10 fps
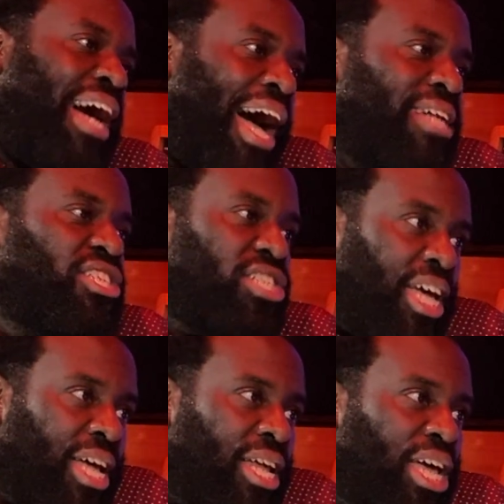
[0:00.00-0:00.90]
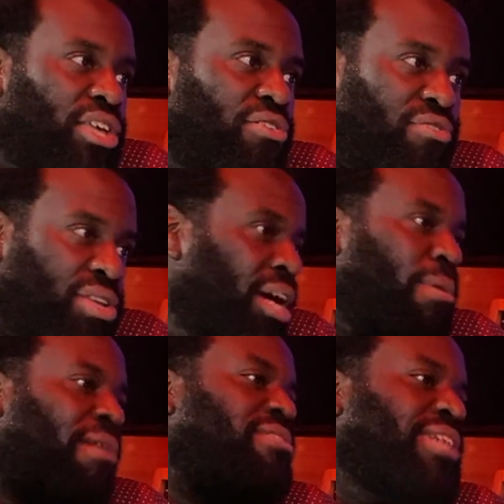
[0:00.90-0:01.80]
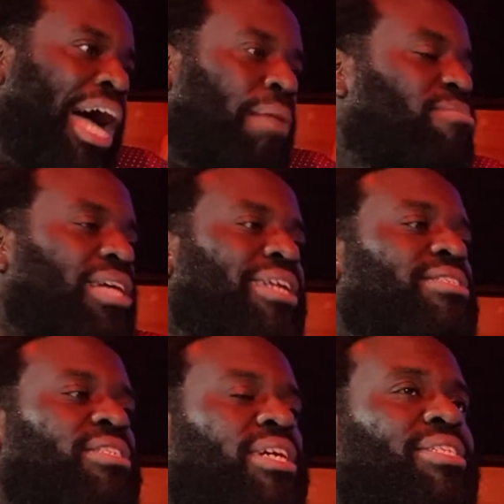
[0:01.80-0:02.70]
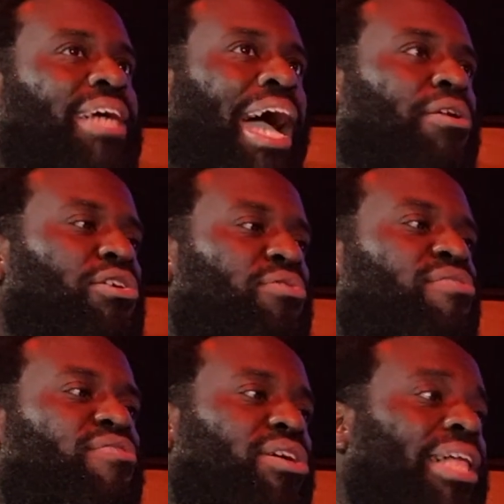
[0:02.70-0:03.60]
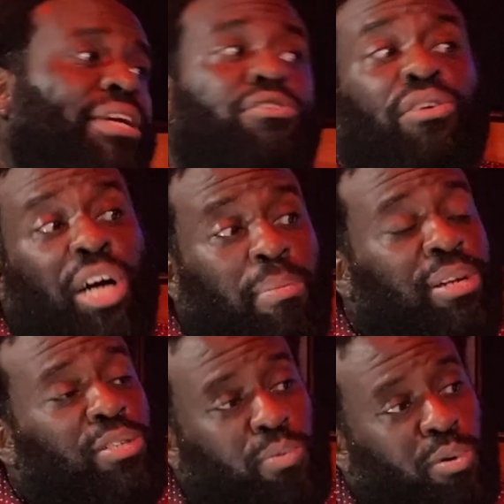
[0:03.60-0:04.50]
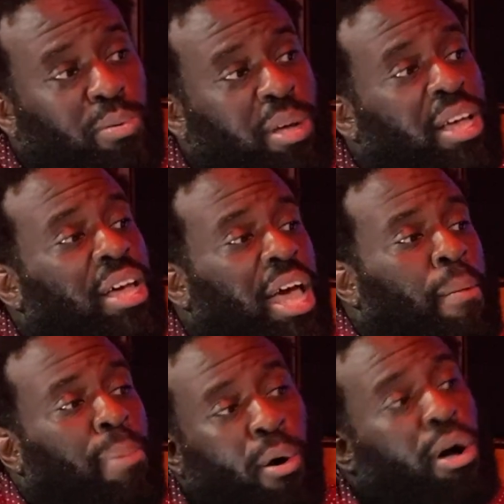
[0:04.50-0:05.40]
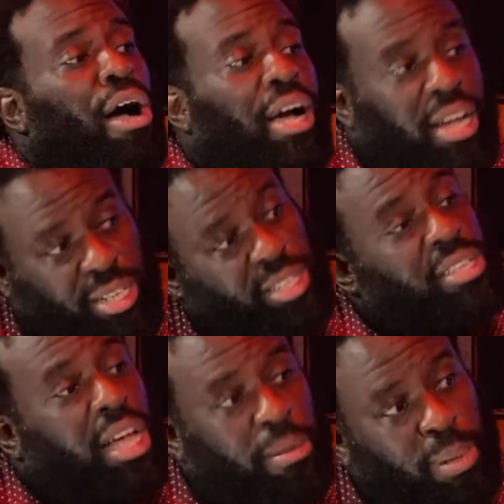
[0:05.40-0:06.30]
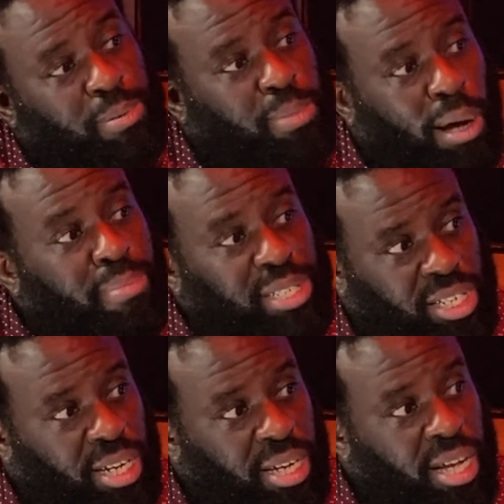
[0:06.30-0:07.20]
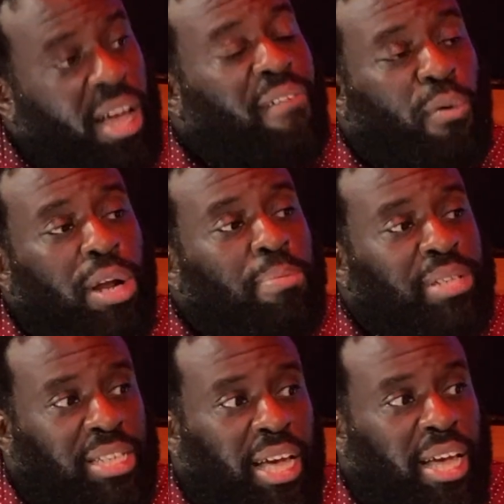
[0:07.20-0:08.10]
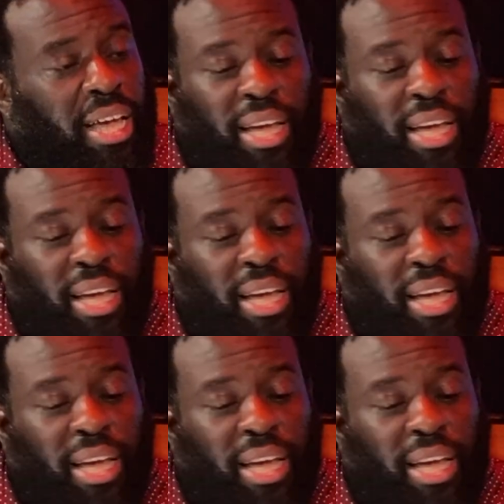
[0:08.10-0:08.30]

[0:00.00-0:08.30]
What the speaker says: Hot Shit and you come off this album, that doesn't entitle you to feel like you're going to come in this room and bogart other people's publishing. 40%.